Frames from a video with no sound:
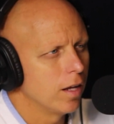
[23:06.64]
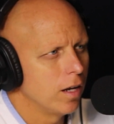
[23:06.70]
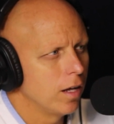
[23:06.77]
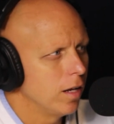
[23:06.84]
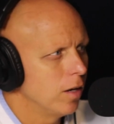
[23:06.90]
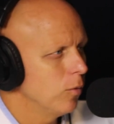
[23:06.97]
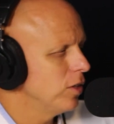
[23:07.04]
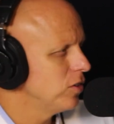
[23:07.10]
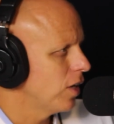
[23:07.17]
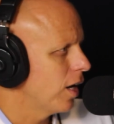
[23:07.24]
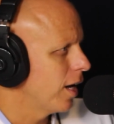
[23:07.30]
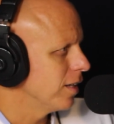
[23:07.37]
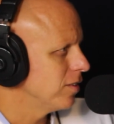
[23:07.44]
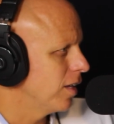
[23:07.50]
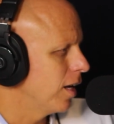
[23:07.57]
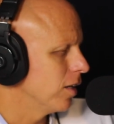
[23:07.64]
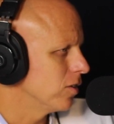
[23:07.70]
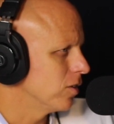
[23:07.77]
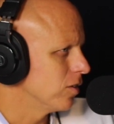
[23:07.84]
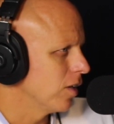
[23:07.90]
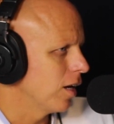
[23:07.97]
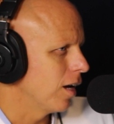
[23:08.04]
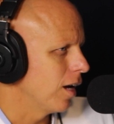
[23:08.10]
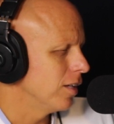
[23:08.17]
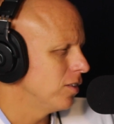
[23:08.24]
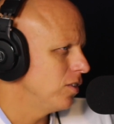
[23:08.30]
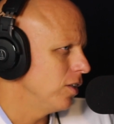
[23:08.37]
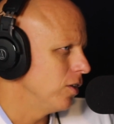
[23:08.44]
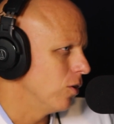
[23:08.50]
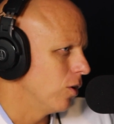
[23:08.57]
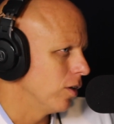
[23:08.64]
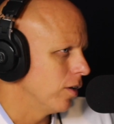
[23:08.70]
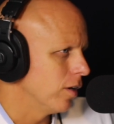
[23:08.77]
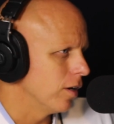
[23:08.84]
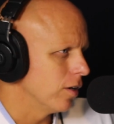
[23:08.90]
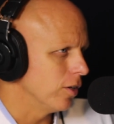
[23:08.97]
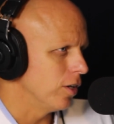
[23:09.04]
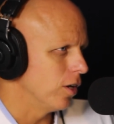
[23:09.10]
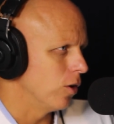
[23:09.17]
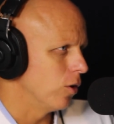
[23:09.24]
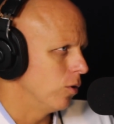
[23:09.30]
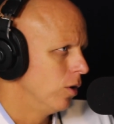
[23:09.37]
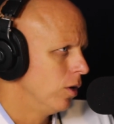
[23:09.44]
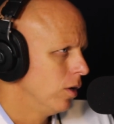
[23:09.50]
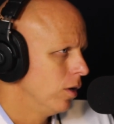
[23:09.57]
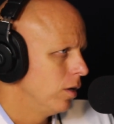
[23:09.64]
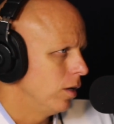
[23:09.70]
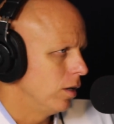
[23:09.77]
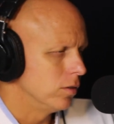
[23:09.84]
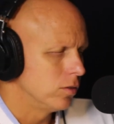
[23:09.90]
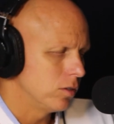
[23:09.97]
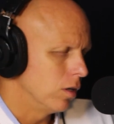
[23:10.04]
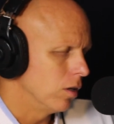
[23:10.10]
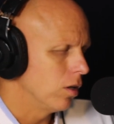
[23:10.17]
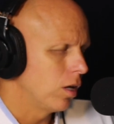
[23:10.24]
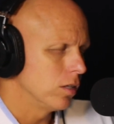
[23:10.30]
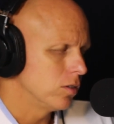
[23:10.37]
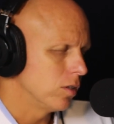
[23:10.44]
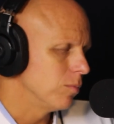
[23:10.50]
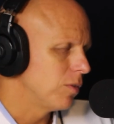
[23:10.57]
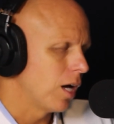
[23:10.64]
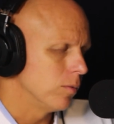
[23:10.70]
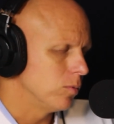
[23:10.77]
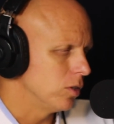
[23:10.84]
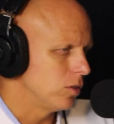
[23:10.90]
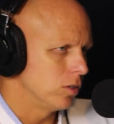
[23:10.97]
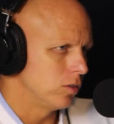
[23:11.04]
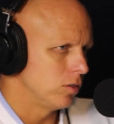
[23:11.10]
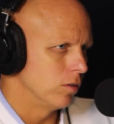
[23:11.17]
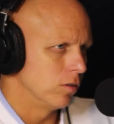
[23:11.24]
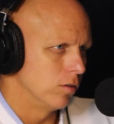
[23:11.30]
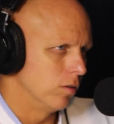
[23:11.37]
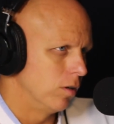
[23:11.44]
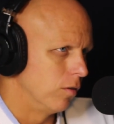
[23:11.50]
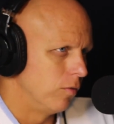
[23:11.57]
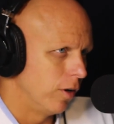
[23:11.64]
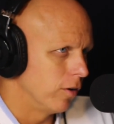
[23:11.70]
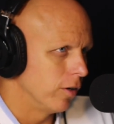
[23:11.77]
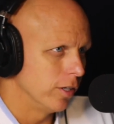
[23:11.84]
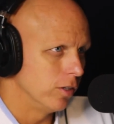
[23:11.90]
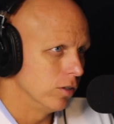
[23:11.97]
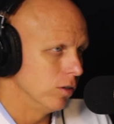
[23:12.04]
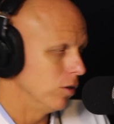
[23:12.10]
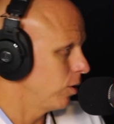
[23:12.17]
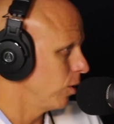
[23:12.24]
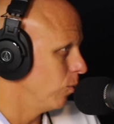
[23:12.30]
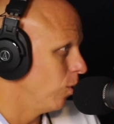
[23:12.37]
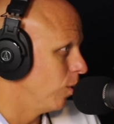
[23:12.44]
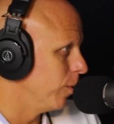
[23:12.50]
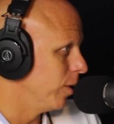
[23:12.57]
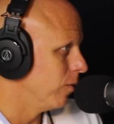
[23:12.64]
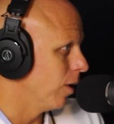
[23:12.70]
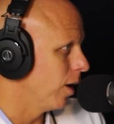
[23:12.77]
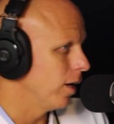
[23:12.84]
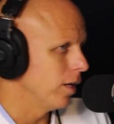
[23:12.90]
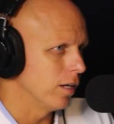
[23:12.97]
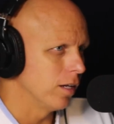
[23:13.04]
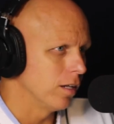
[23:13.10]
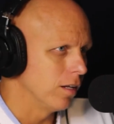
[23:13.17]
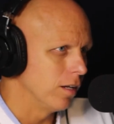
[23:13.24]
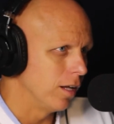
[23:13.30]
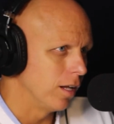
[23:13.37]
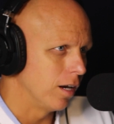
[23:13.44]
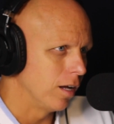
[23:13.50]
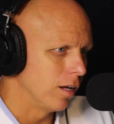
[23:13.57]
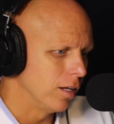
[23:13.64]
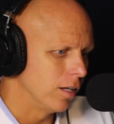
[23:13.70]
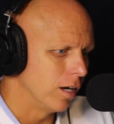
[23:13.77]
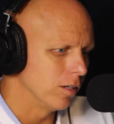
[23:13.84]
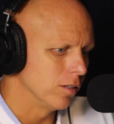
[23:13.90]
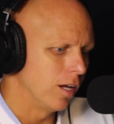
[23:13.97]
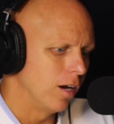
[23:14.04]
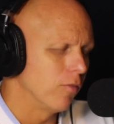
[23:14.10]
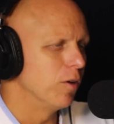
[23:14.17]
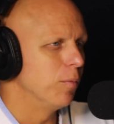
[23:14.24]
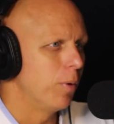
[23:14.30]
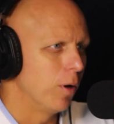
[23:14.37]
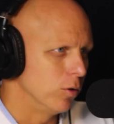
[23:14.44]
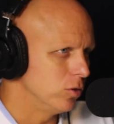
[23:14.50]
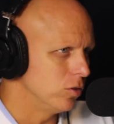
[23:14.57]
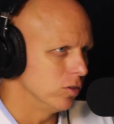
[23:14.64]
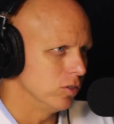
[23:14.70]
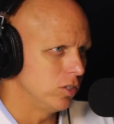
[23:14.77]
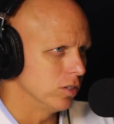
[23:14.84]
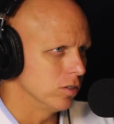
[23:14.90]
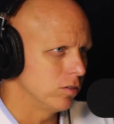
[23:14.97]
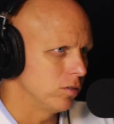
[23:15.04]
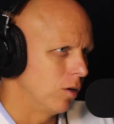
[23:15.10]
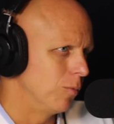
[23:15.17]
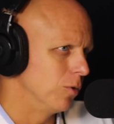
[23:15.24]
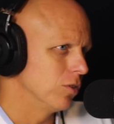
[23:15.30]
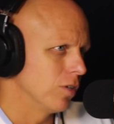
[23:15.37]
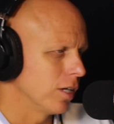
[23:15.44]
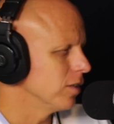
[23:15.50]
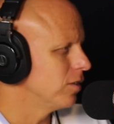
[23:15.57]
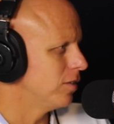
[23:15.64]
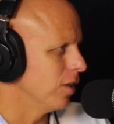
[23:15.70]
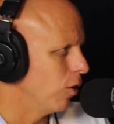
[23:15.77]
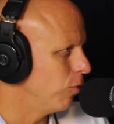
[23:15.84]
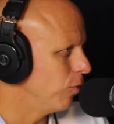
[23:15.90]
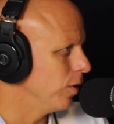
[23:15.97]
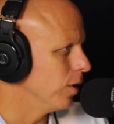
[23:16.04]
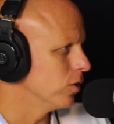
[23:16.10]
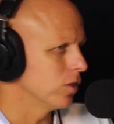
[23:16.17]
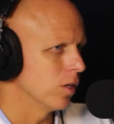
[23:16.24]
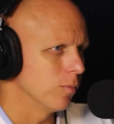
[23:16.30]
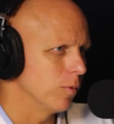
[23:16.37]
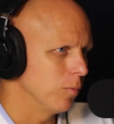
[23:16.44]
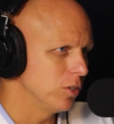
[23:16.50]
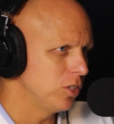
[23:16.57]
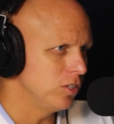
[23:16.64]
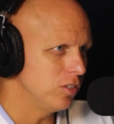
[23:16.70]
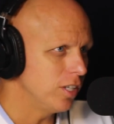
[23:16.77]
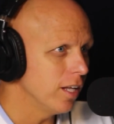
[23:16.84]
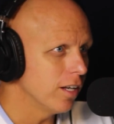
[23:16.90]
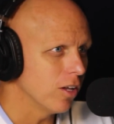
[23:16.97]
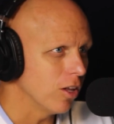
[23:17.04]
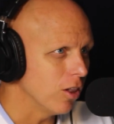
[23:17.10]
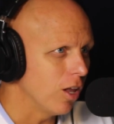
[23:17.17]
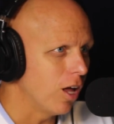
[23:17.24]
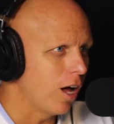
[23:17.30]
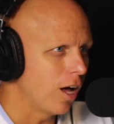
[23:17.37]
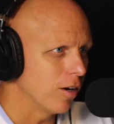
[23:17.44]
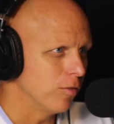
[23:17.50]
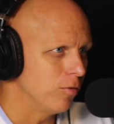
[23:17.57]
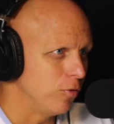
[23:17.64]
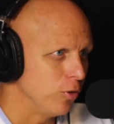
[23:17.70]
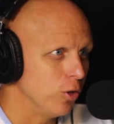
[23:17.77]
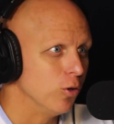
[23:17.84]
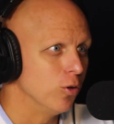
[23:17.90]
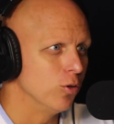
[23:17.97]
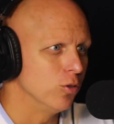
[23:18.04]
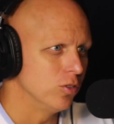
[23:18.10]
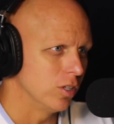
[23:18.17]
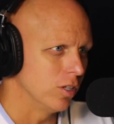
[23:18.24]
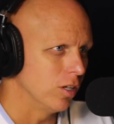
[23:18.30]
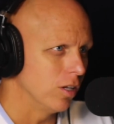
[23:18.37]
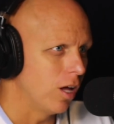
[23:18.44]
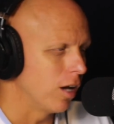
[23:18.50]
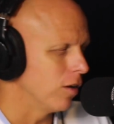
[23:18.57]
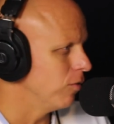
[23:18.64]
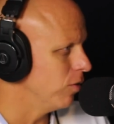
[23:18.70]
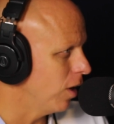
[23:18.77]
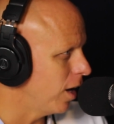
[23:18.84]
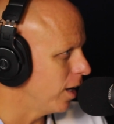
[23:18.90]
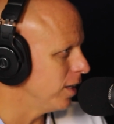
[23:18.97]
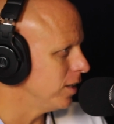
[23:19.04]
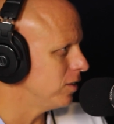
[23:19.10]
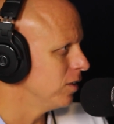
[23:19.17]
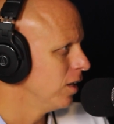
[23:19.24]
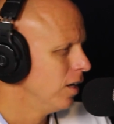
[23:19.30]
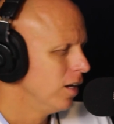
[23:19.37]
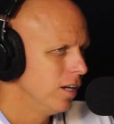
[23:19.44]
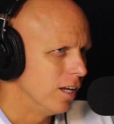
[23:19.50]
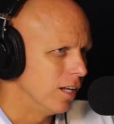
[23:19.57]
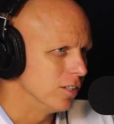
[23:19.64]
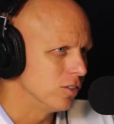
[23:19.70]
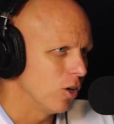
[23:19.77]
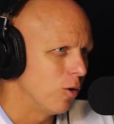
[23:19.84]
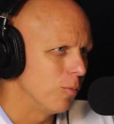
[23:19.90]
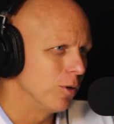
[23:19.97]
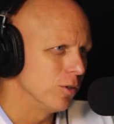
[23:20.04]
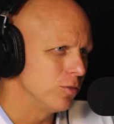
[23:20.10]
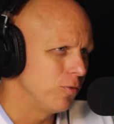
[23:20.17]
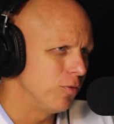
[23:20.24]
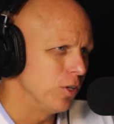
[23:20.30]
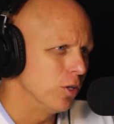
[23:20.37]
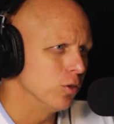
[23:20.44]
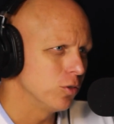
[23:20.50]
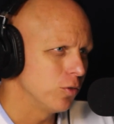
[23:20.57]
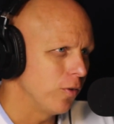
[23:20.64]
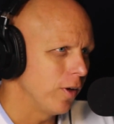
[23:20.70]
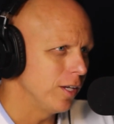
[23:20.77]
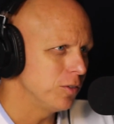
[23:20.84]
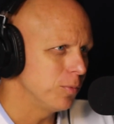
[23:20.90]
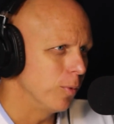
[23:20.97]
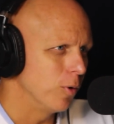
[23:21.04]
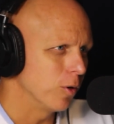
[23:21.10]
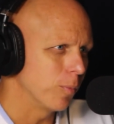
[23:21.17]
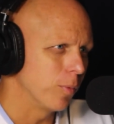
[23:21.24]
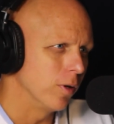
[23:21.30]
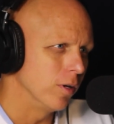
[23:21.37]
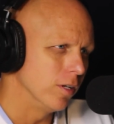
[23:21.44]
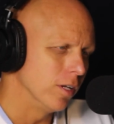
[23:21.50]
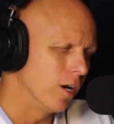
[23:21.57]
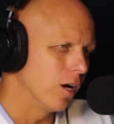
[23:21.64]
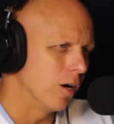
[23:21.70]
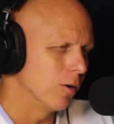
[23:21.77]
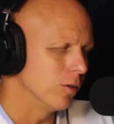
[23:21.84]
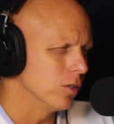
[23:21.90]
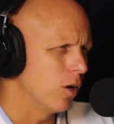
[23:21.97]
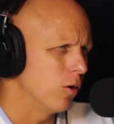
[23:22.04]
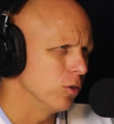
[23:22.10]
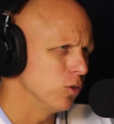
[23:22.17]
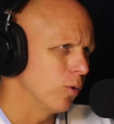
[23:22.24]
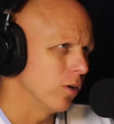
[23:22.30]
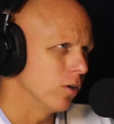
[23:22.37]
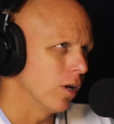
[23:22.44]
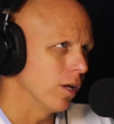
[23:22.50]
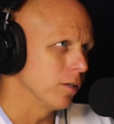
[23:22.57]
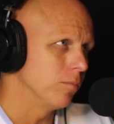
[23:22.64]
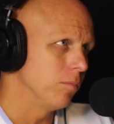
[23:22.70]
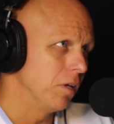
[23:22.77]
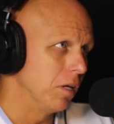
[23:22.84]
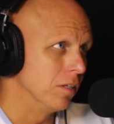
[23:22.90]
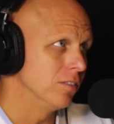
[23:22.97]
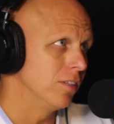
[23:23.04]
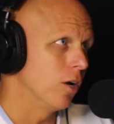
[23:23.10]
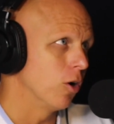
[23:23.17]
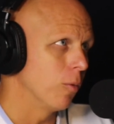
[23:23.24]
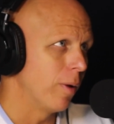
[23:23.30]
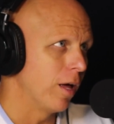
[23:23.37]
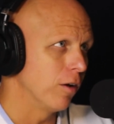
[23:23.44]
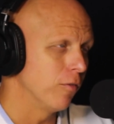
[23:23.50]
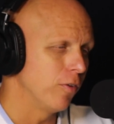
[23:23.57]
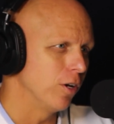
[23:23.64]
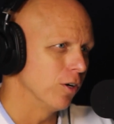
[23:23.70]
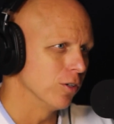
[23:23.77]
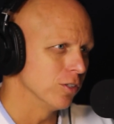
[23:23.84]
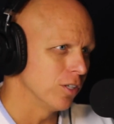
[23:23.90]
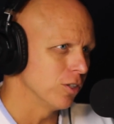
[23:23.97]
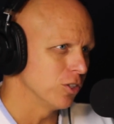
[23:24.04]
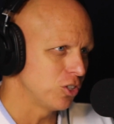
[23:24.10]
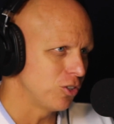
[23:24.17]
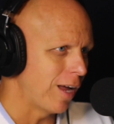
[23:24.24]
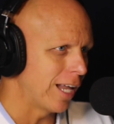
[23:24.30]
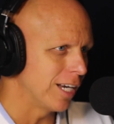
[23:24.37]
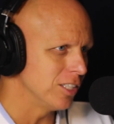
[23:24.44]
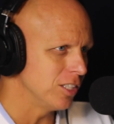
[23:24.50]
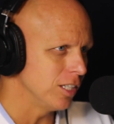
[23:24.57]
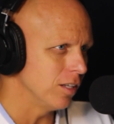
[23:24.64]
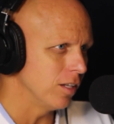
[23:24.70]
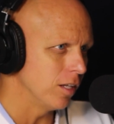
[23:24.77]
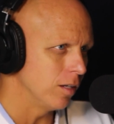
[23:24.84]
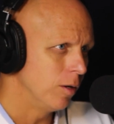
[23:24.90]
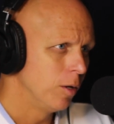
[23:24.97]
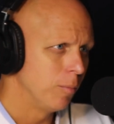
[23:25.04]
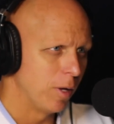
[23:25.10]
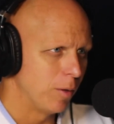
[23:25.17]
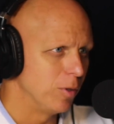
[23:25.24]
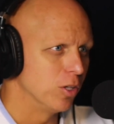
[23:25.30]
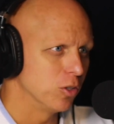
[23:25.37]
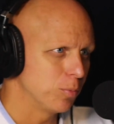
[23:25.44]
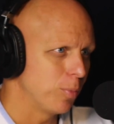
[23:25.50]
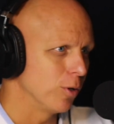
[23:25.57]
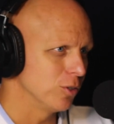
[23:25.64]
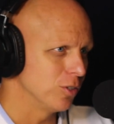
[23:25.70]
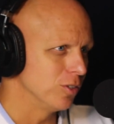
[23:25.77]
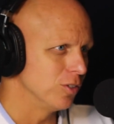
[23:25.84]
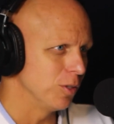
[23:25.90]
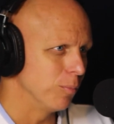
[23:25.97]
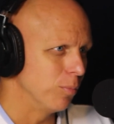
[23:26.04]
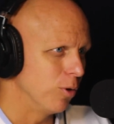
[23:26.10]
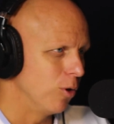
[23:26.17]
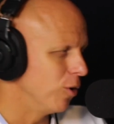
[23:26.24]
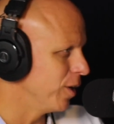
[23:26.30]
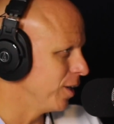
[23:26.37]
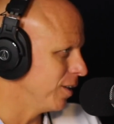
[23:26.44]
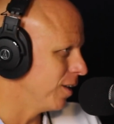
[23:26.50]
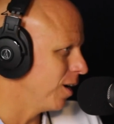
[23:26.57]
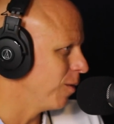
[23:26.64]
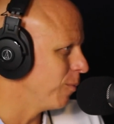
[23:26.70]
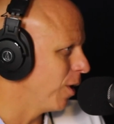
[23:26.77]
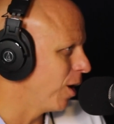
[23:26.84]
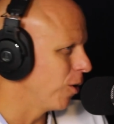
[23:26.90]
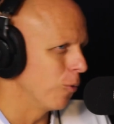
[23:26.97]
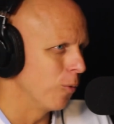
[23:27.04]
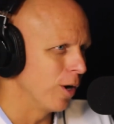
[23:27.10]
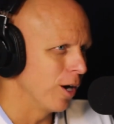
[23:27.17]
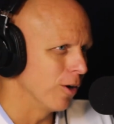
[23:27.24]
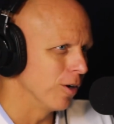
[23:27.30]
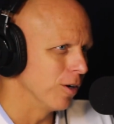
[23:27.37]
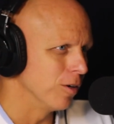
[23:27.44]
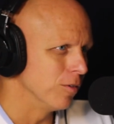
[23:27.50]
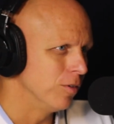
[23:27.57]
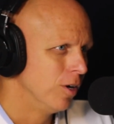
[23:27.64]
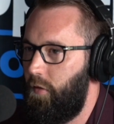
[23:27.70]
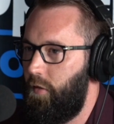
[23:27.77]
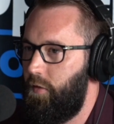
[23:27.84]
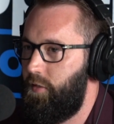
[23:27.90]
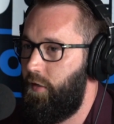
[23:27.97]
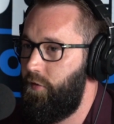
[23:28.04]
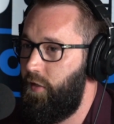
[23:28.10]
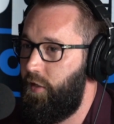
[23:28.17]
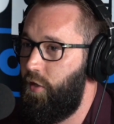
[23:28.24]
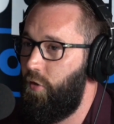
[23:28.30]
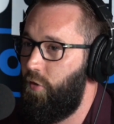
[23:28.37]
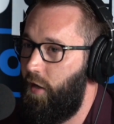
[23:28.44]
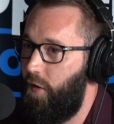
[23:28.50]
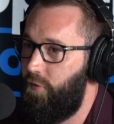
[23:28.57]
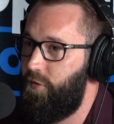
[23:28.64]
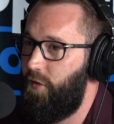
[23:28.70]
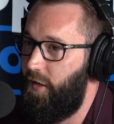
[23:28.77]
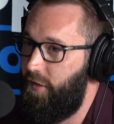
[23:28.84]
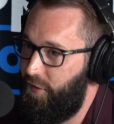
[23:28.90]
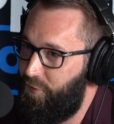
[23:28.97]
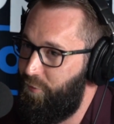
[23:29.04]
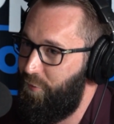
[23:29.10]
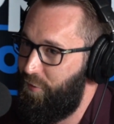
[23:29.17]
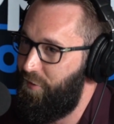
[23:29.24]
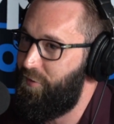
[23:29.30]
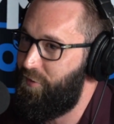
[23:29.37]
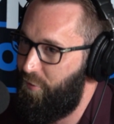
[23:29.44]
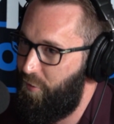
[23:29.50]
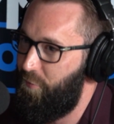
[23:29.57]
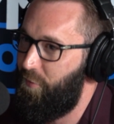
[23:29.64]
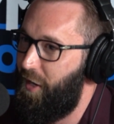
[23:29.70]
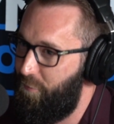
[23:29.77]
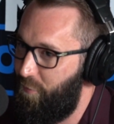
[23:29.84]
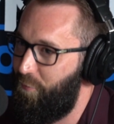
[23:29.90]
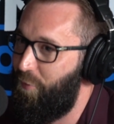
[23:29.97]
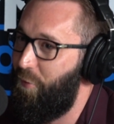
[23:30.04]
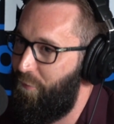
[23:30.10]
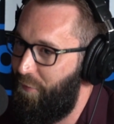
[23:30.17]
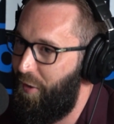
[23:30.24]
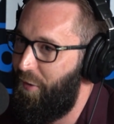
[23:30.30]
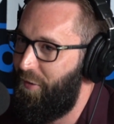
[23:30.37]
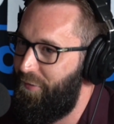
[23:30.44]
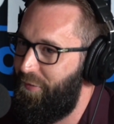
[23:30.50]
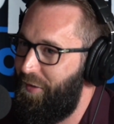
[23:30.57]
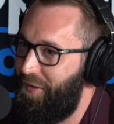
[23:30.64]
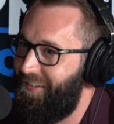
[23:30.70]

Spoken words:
and the reason I ask that is because I see on there, and sometimes it's just a very good looking woman, right? And every post is just almost like a selfie or something, but she's getting a lot of views and a lot of likes, and it's almost feels Facebook. But I always wonder, like, is there a benefit or is there a strategy that maybe this person's employing that I'm not aware of? Sounds like you're gravitating to a certain type of profile, I think.